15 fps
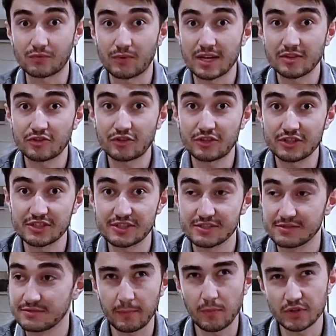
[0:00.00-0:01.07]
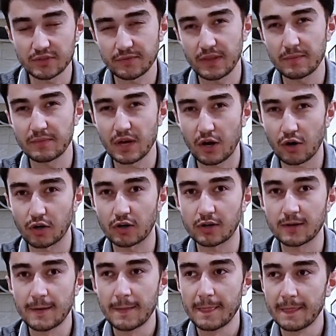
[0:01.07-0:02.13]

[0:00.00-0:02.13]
renters, most of them, they are